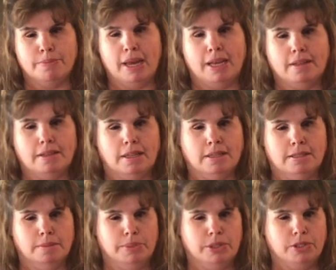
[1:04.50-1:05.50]
to make a
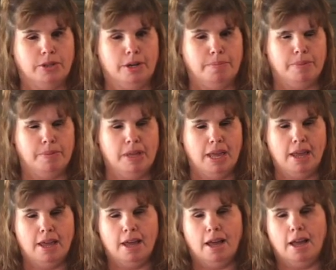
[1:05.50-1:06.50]
simple syrup,
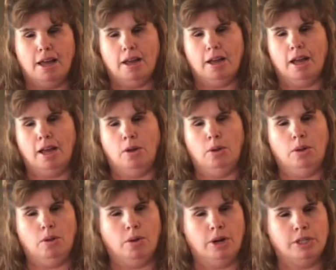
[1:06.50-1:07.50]
a
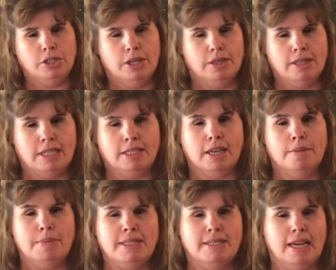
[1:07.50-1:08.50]
whole orange that's
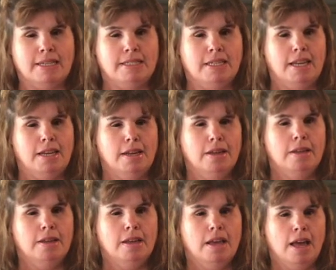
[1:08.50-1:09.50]
gonna be zested,
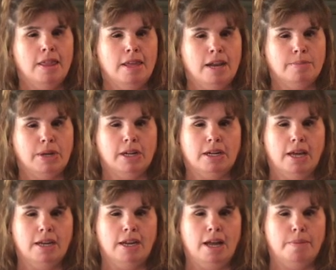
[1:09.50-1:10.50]
and then I'm gonna
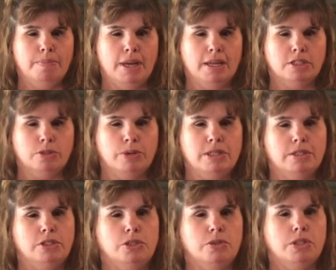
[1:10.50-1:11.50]
cut it up, squeeze
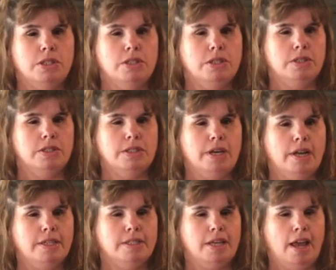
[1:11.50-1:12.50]
the juice into the
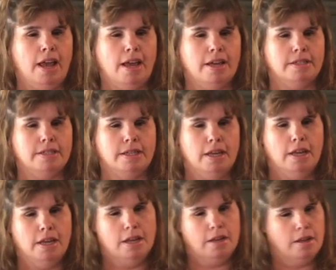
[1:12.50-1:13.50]
sauce, and
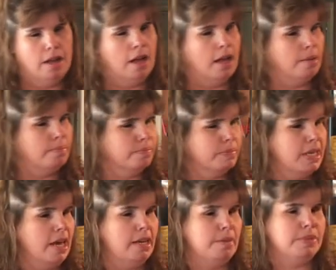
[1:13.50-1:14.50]

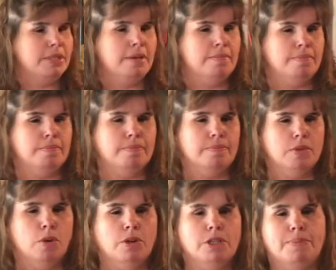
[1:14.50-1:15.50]
cut up some
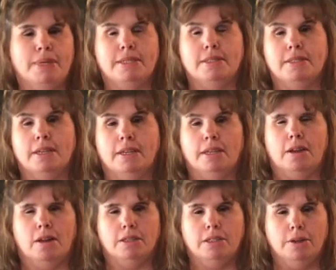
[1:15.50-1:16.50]
orange pieces in it
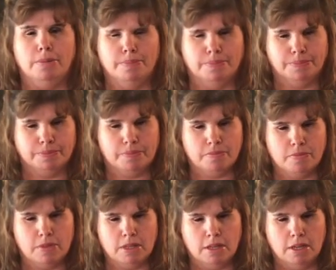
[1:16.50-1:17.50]
also.
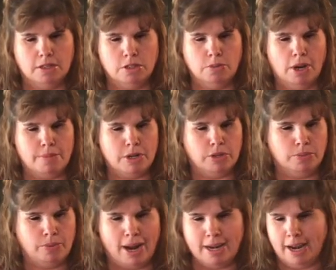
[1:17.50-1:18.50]
So what I'm gonna do
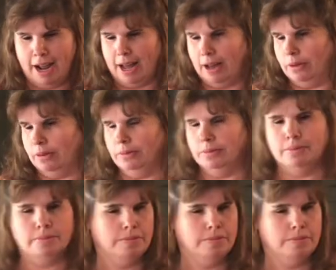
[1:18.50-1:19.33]
right now